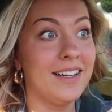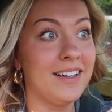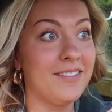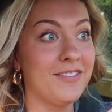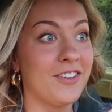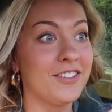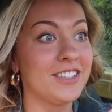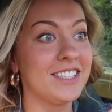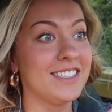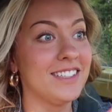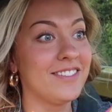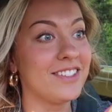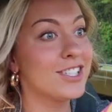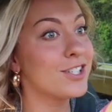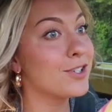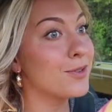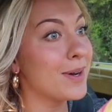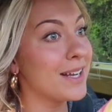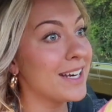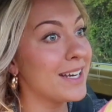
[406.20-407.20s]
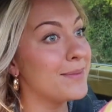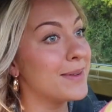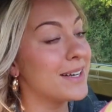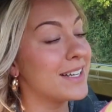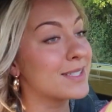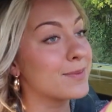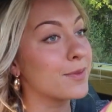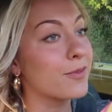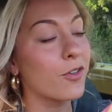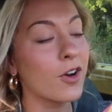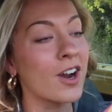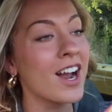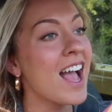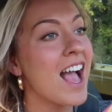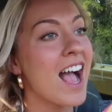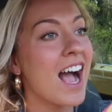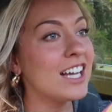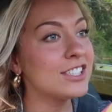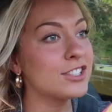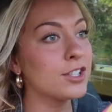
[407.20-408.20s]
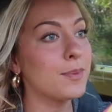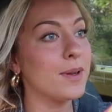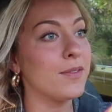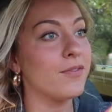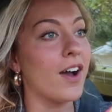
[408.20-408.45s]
I'm only leaving 20 minutes before. I should be